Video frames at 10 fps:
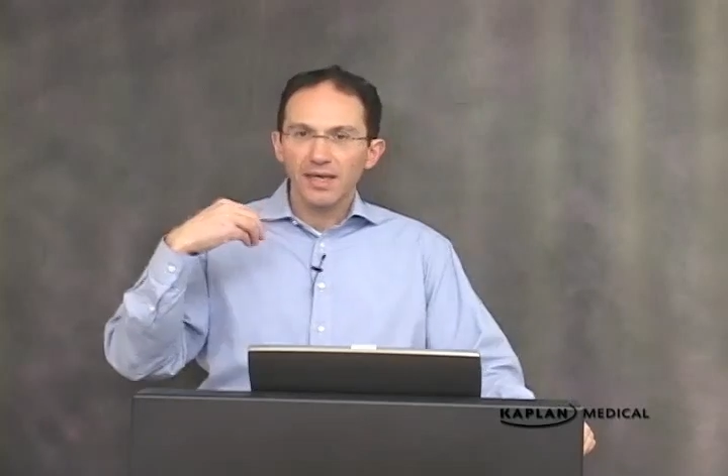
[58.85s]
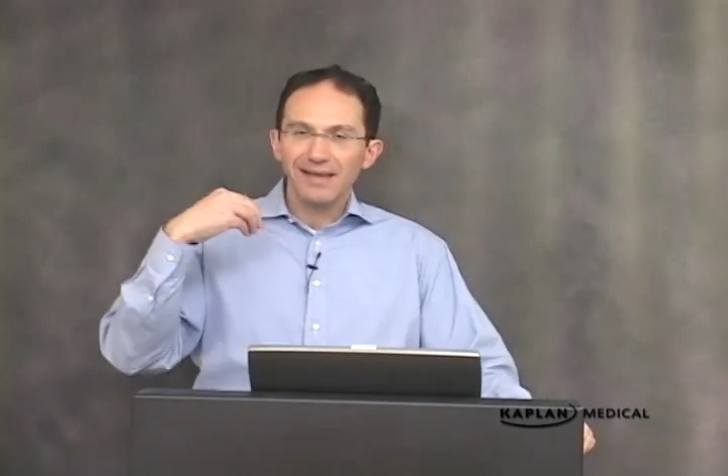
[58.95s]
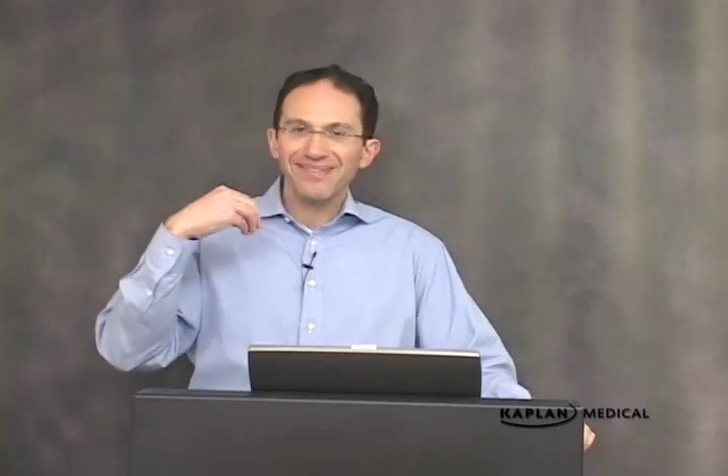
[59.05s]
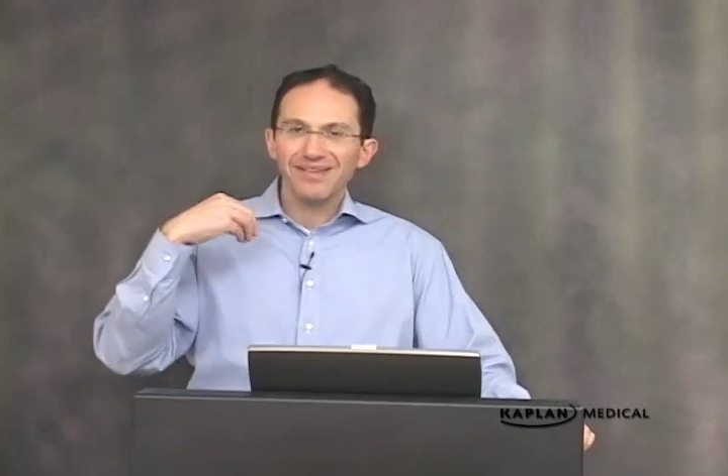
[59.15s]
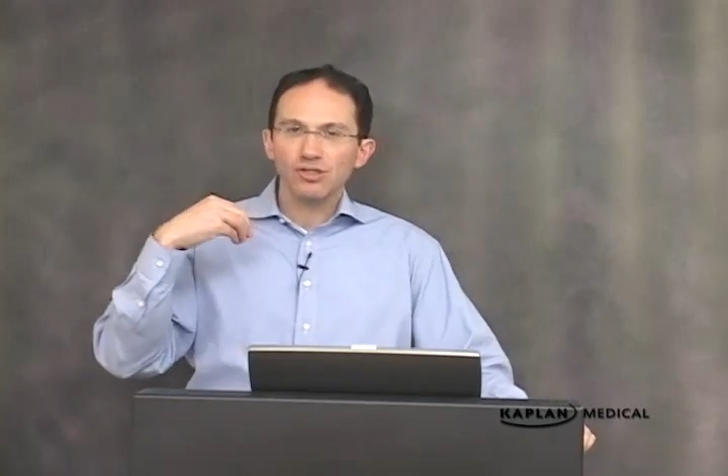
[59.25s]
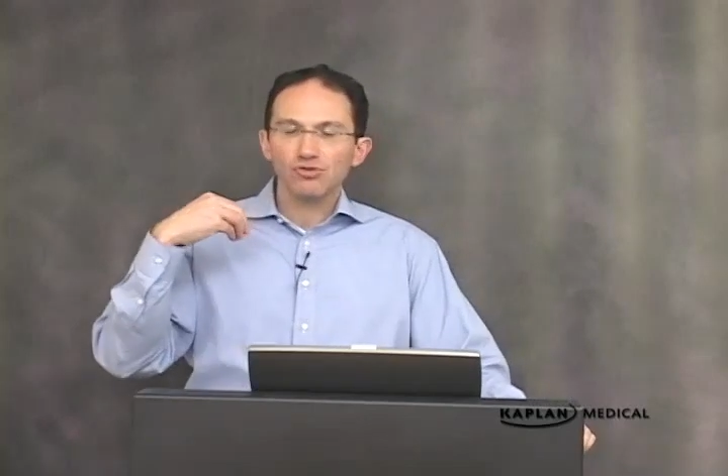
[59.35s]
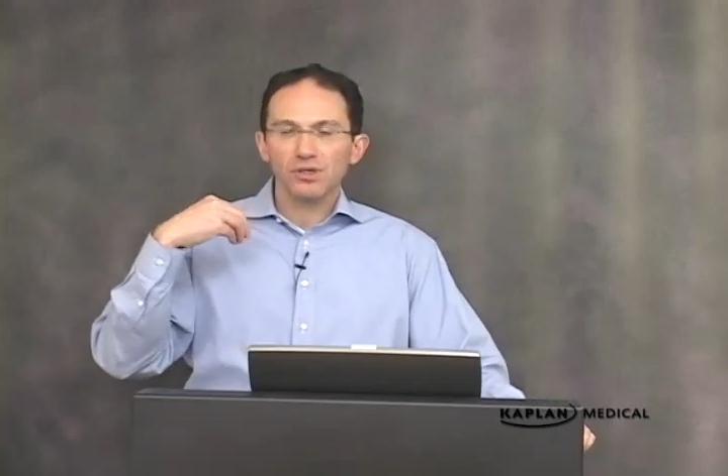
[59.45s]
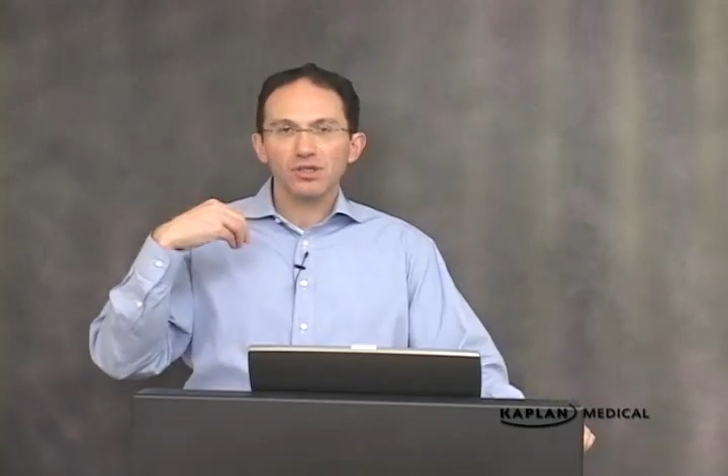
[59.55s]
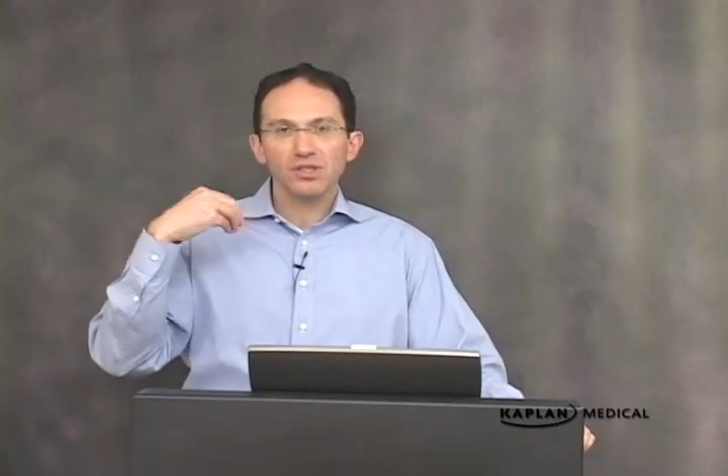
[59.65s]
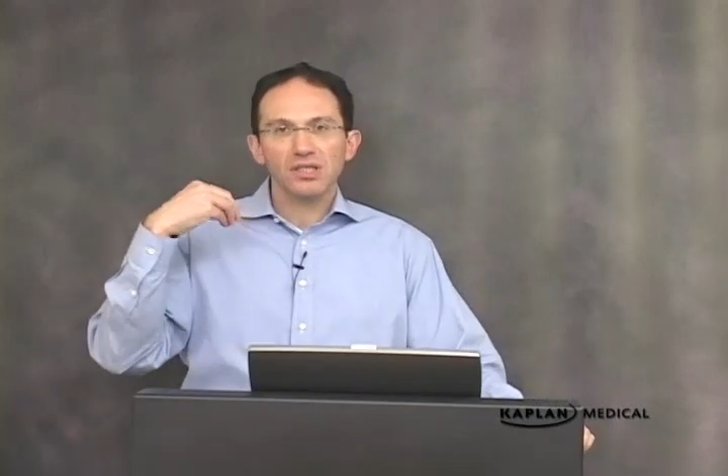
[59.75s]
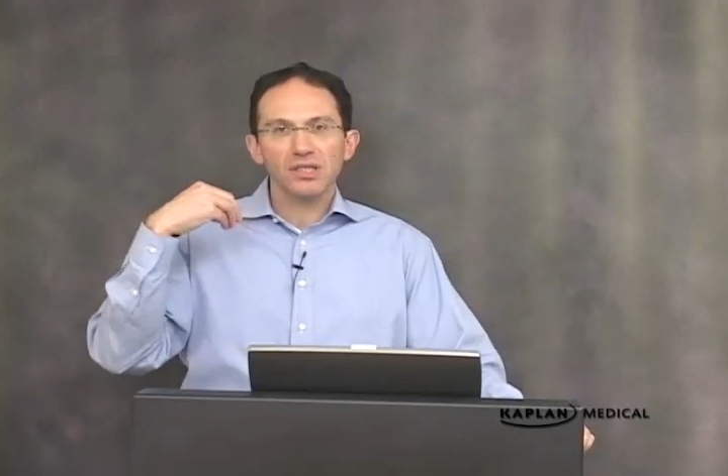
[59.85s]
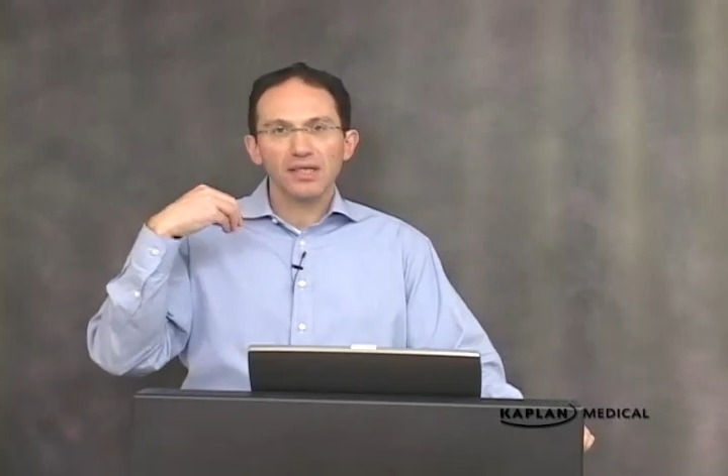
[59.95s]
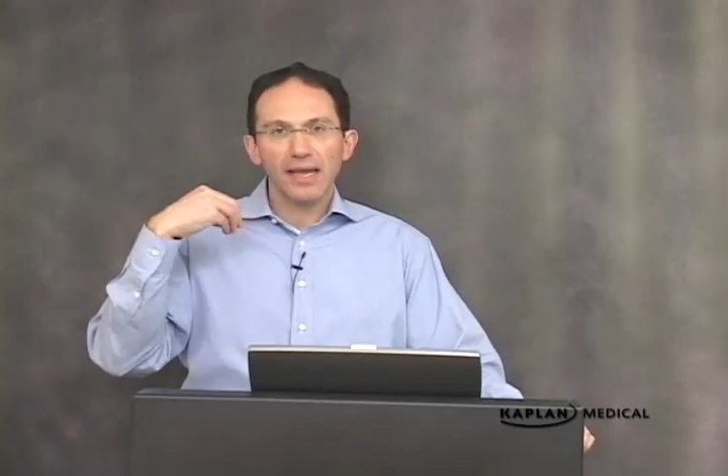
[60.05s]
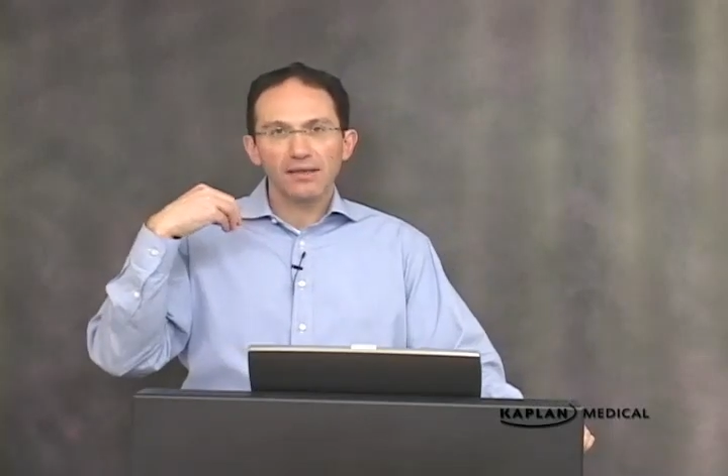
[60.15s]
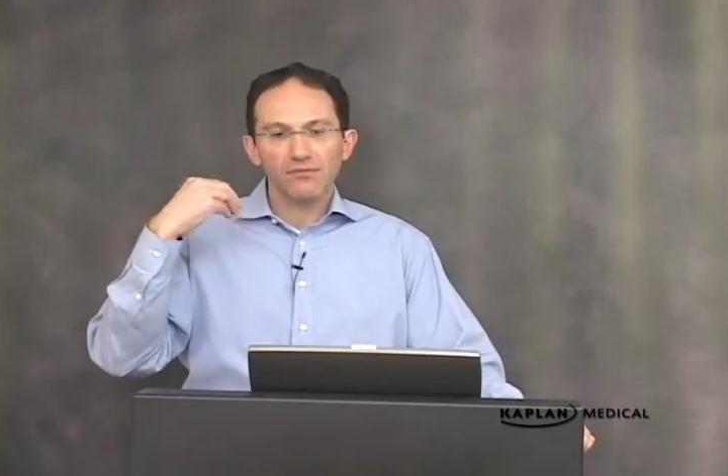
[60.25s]
and this triggers an
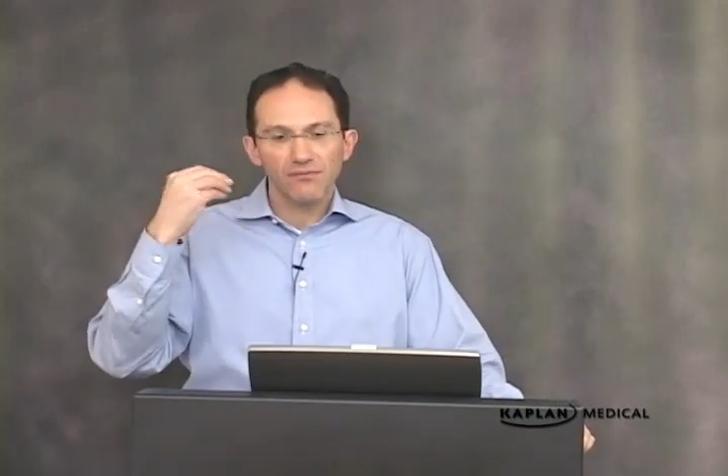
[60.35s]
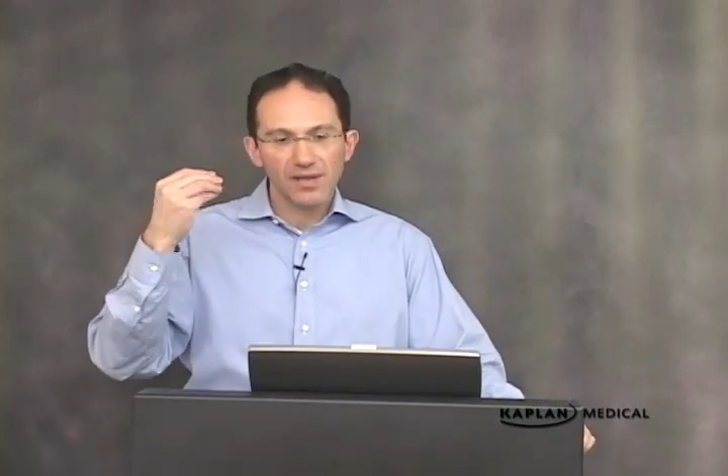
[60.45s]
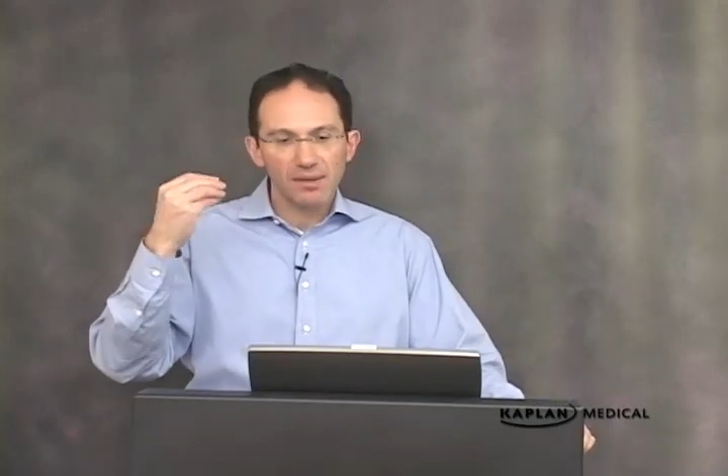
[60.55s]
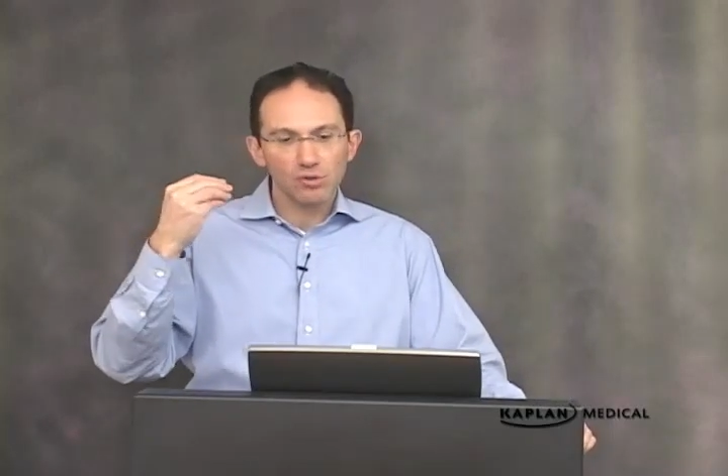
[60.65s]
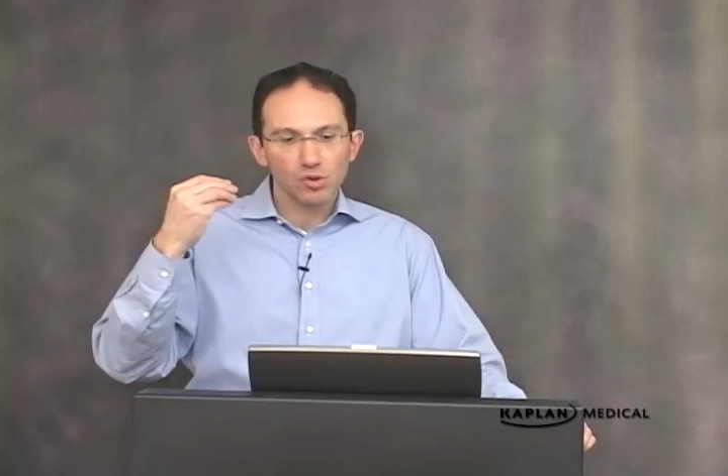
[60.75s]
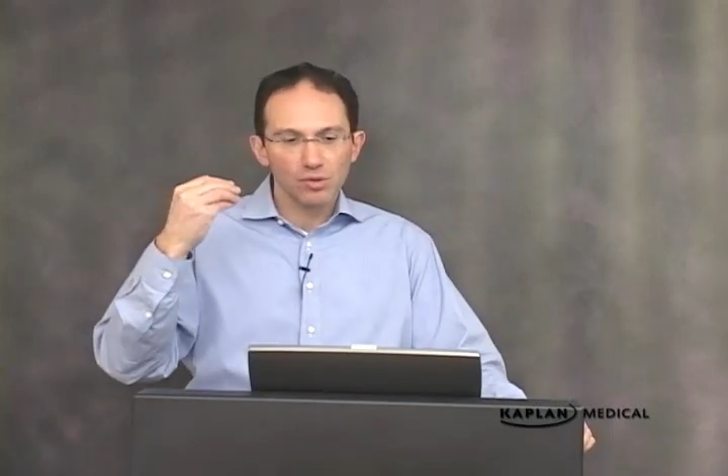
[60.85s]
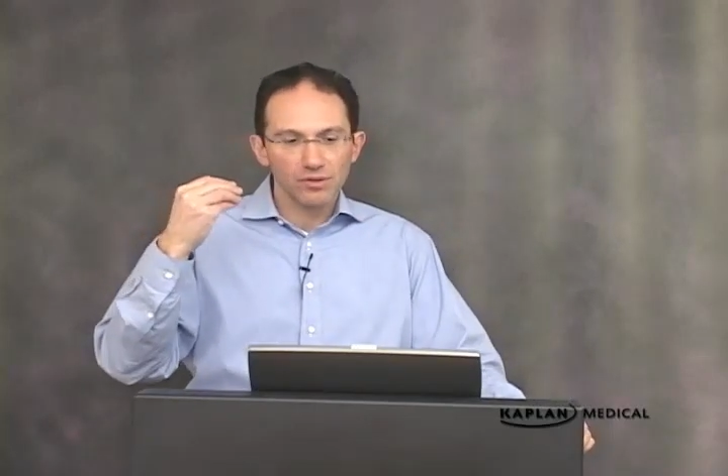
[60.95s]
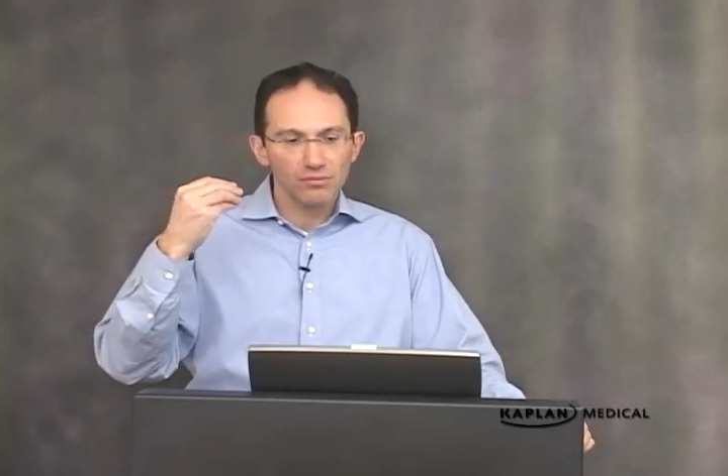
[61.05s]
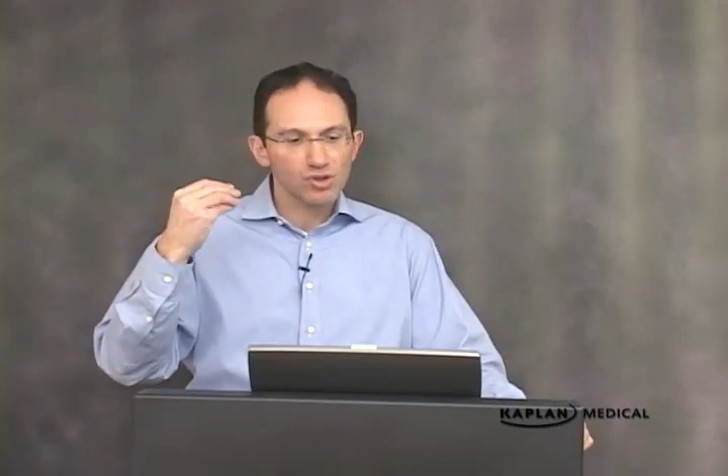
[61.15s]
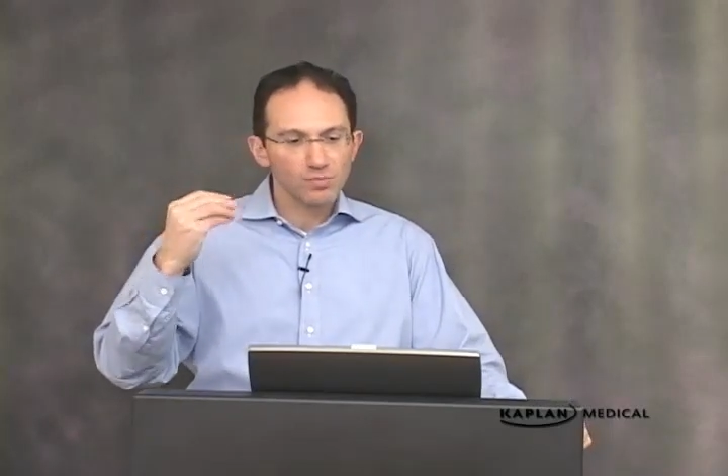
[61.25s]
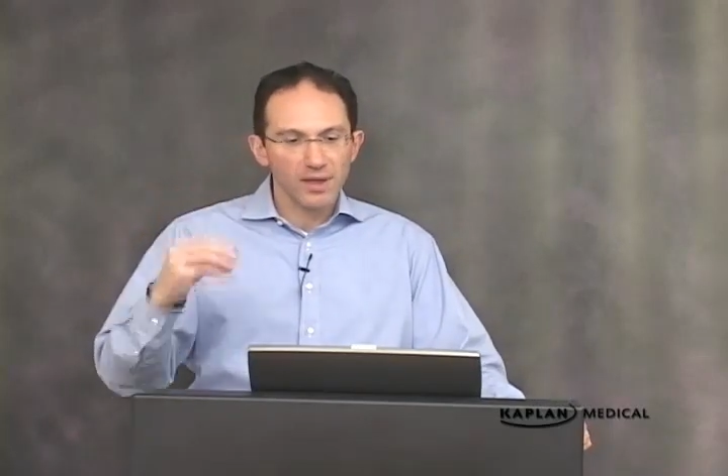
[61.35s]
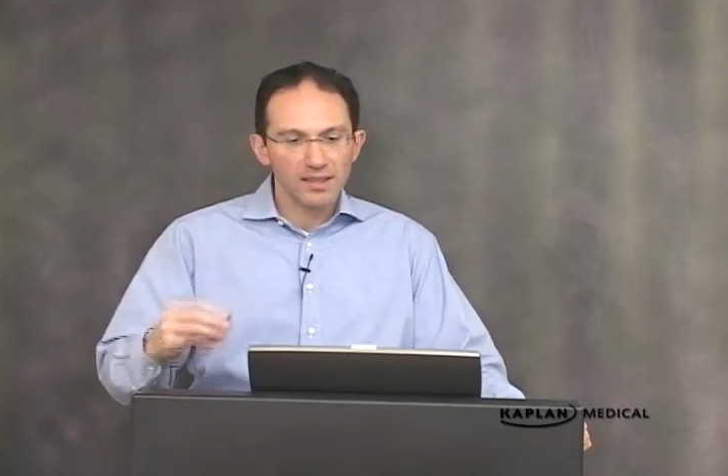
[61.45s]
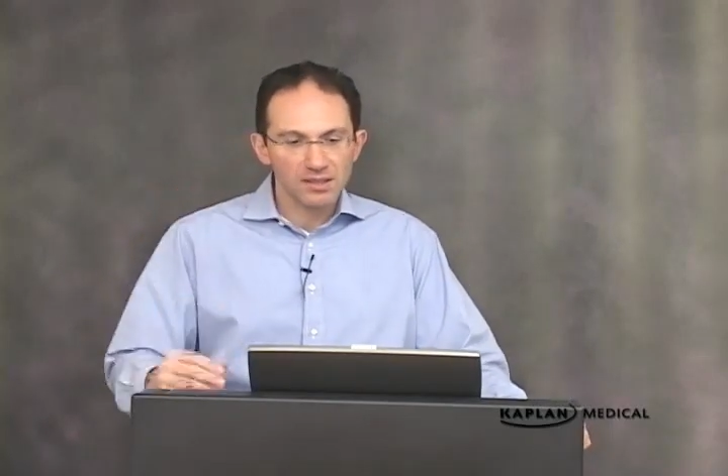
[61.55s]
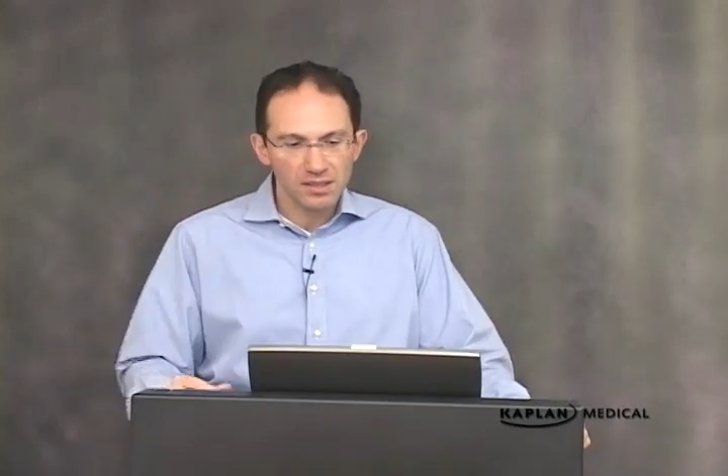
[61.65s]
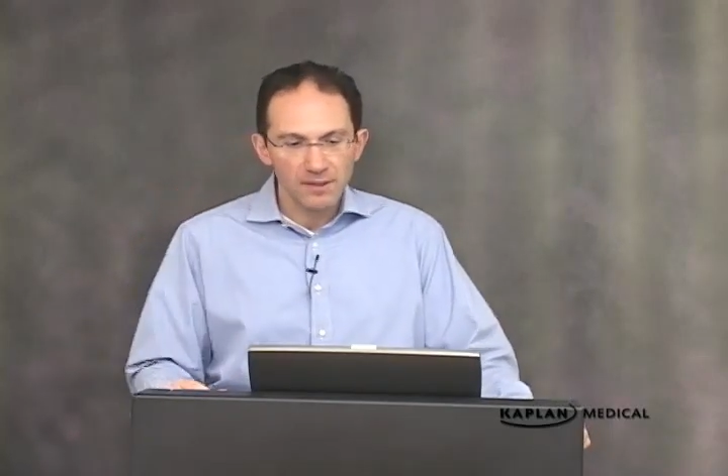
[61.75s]
inflammatory
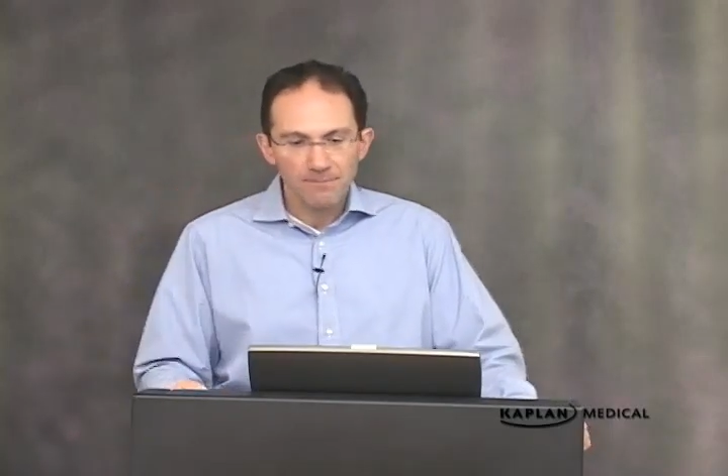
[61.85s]
response.